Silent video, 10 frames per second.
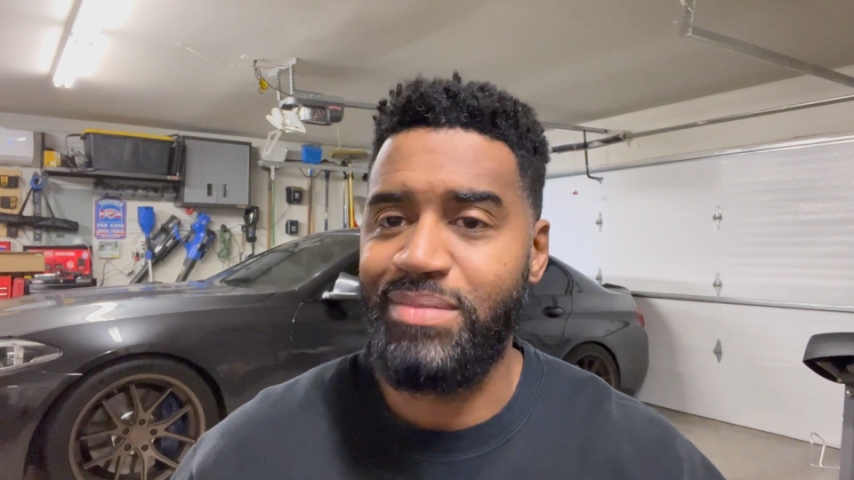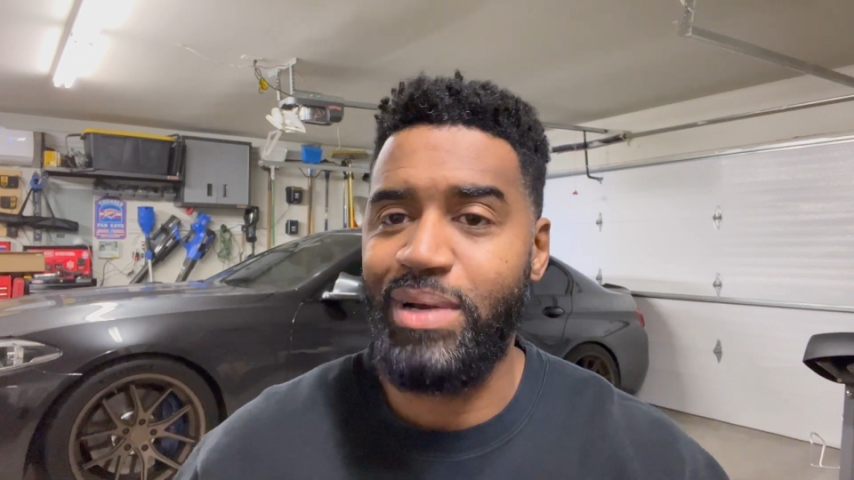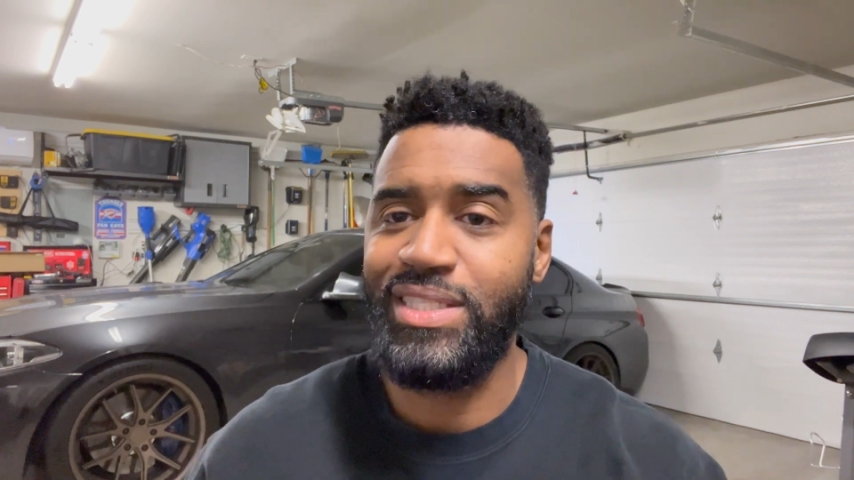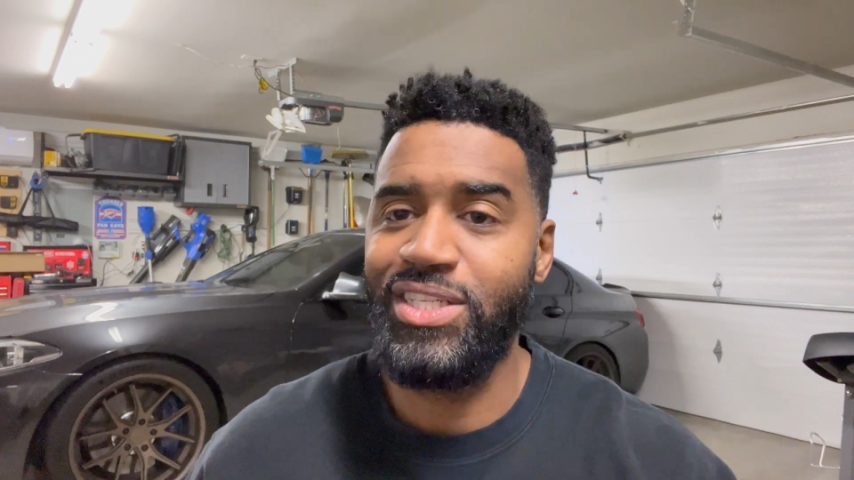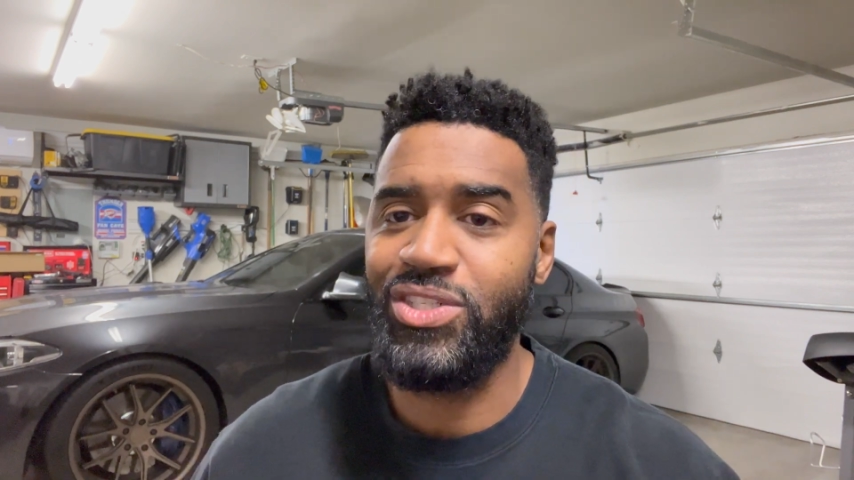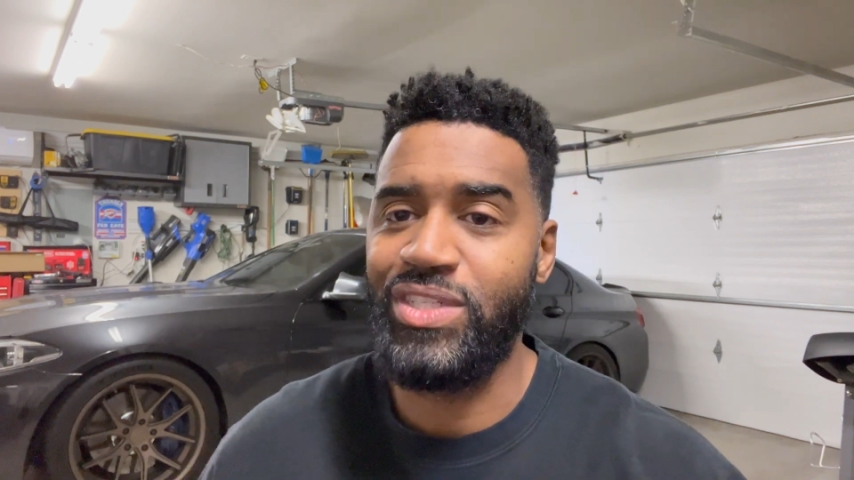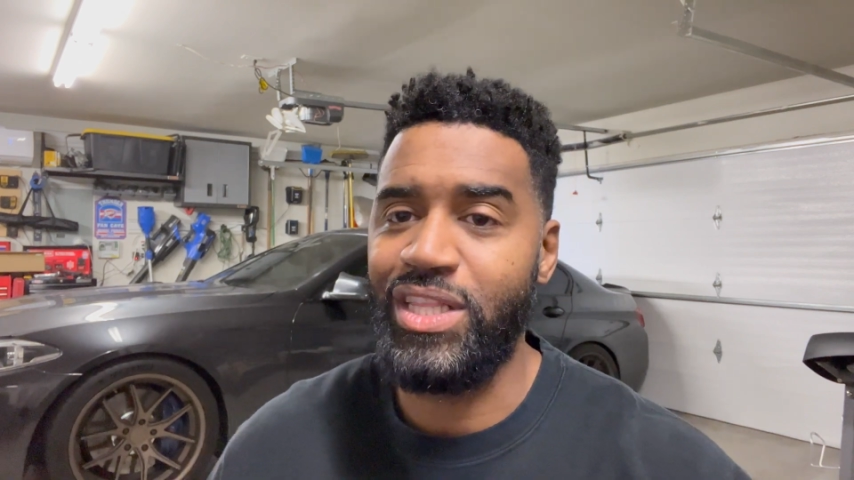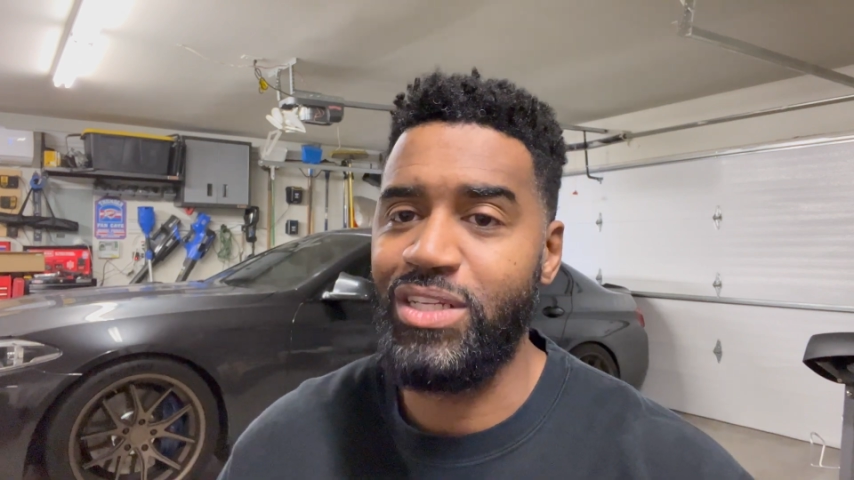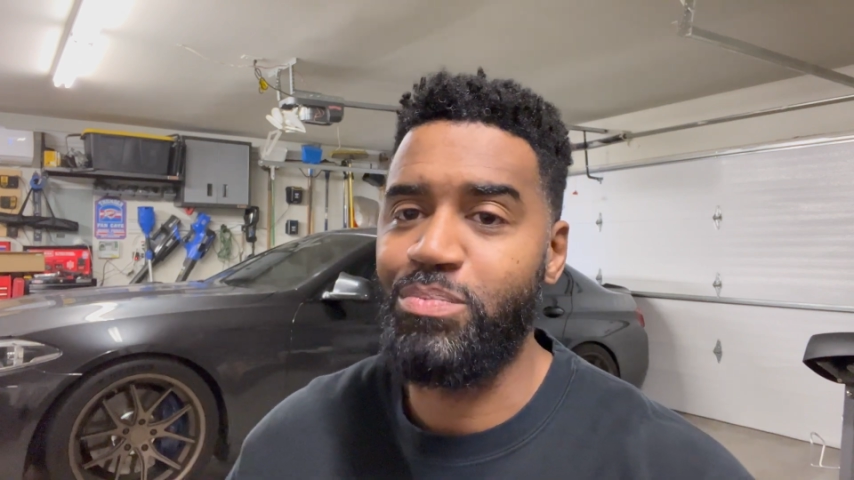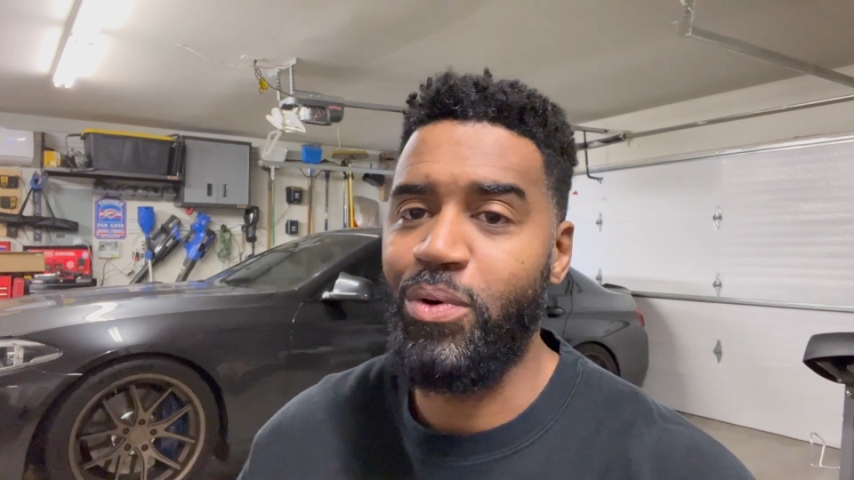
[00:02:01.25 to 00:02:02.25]
my sensors at
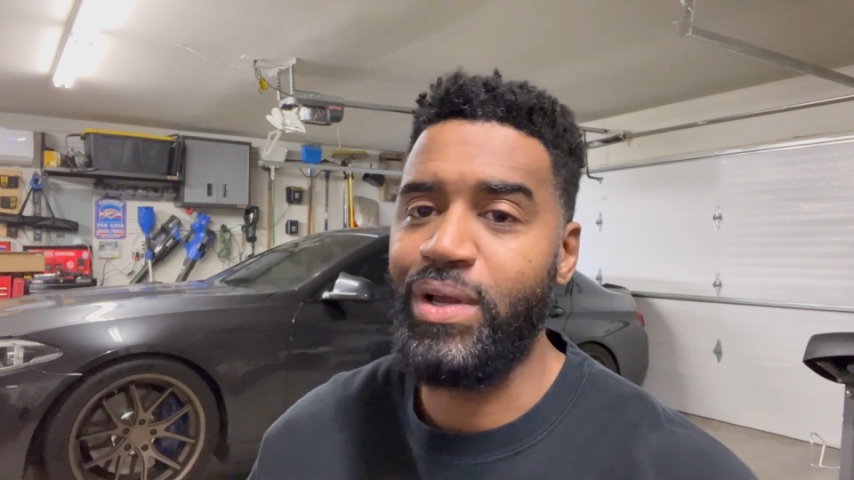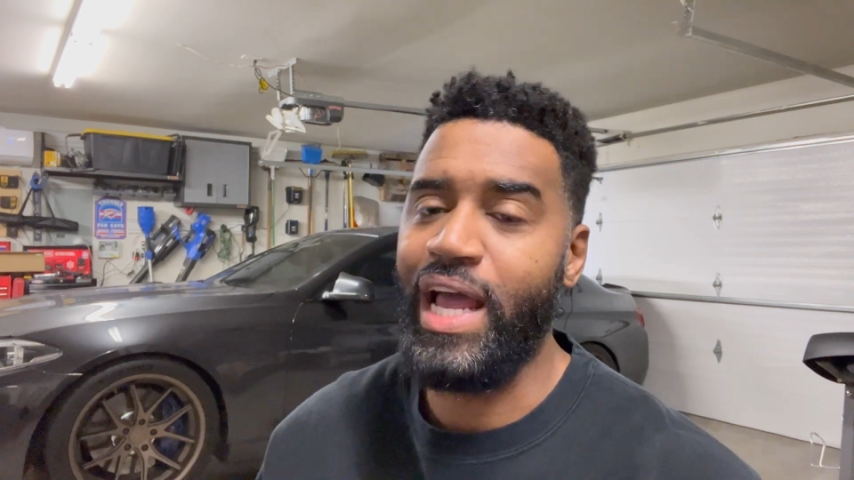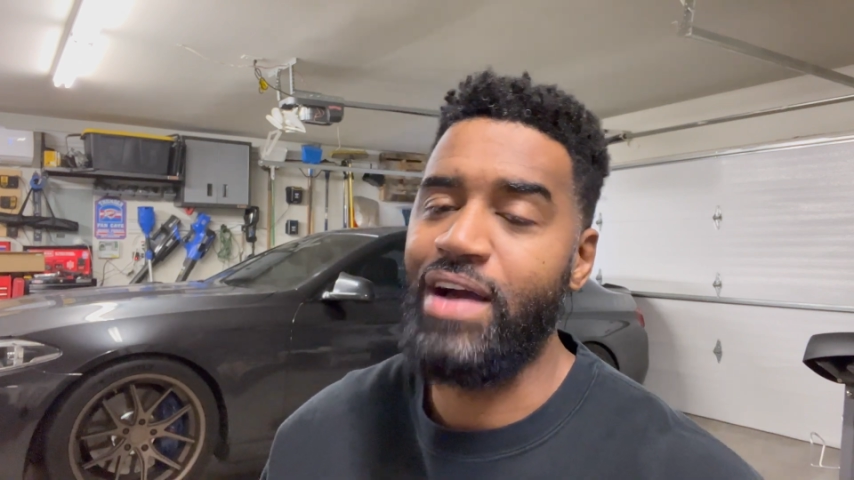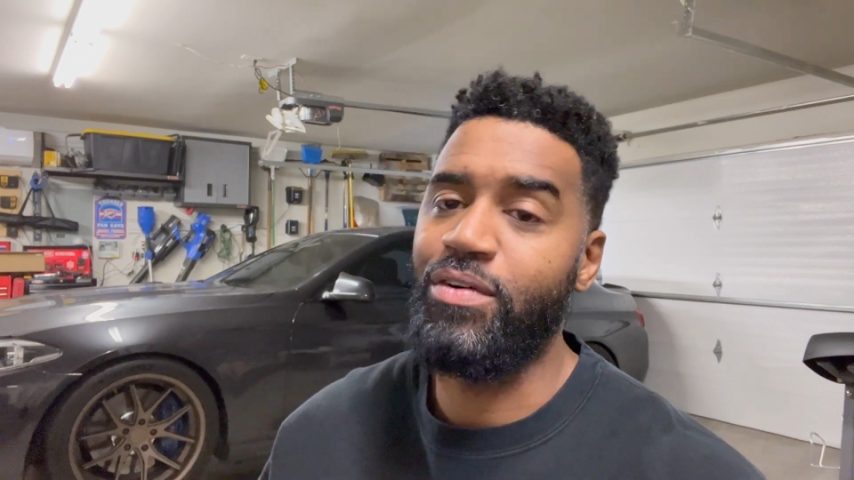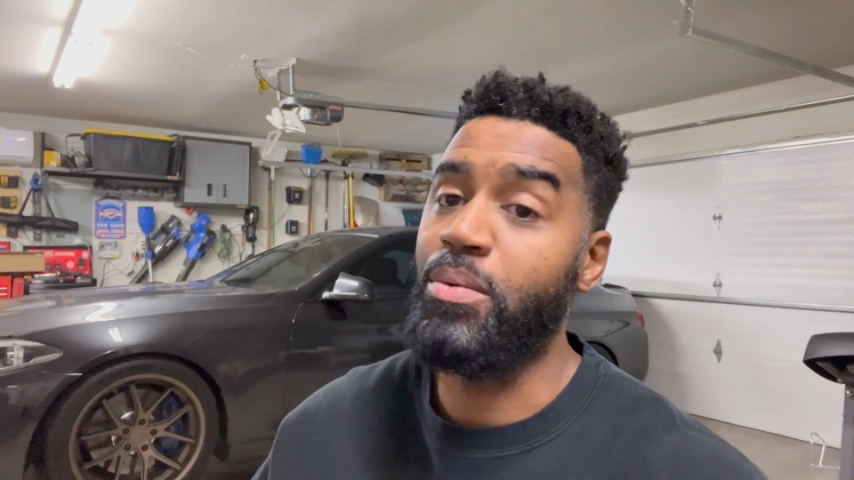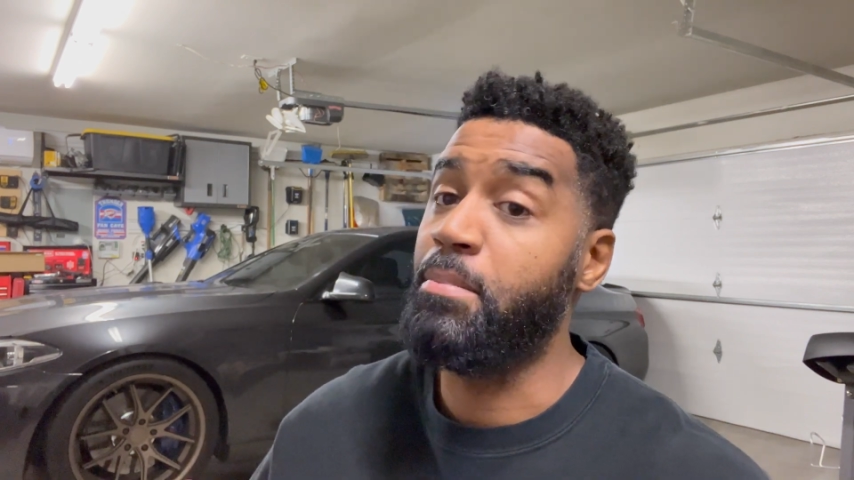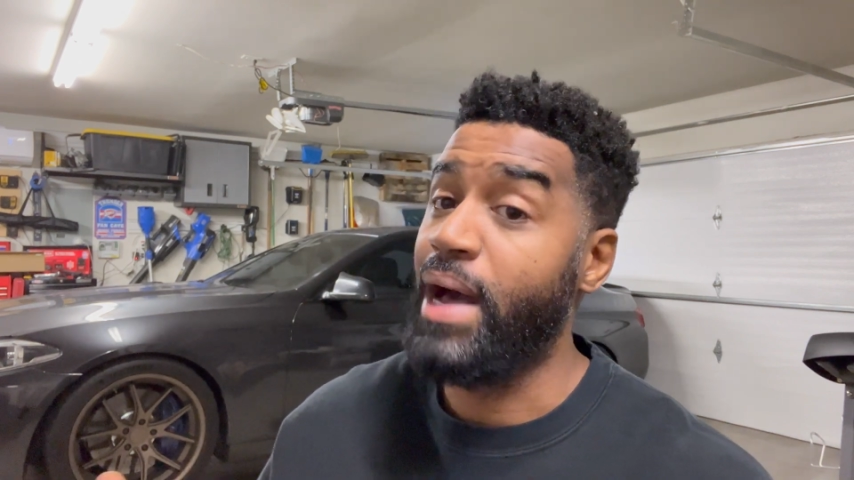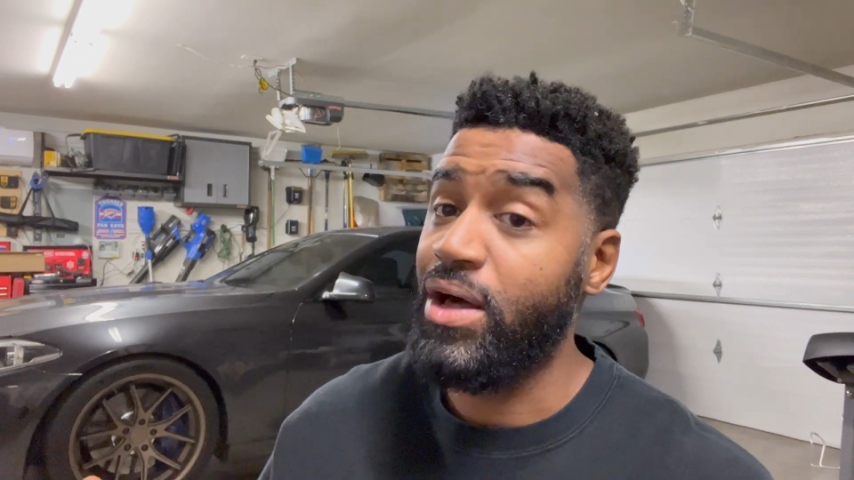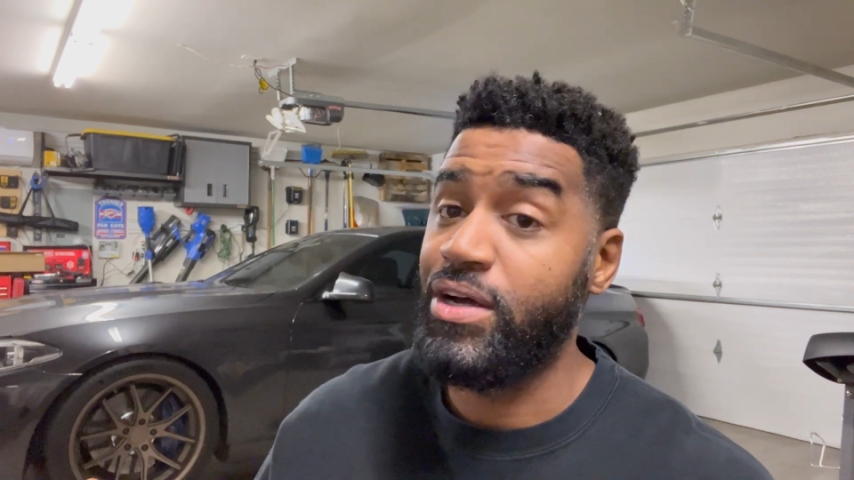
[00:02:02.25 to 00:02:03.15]
this point have about